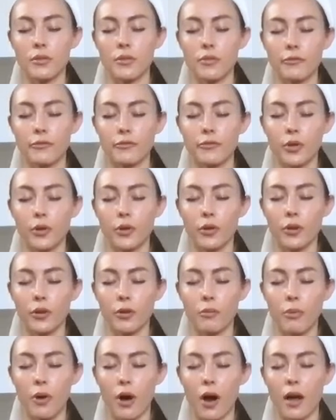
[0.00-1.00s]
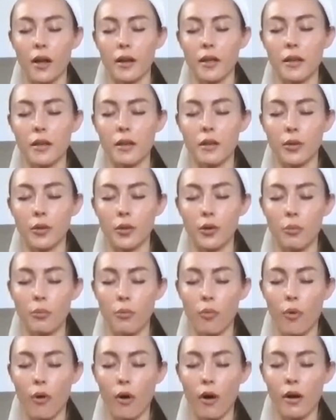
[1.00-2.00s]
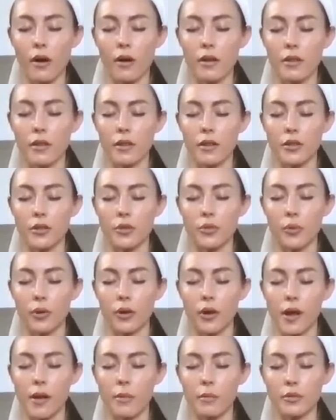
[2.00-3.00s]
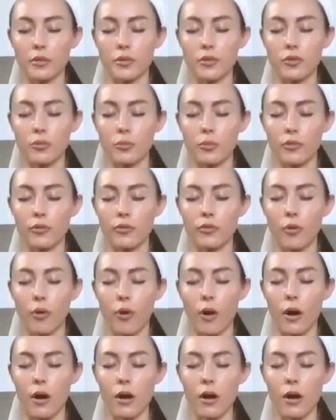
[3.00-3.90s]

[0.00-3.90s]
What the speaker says: feel your body a little more than you were able to before.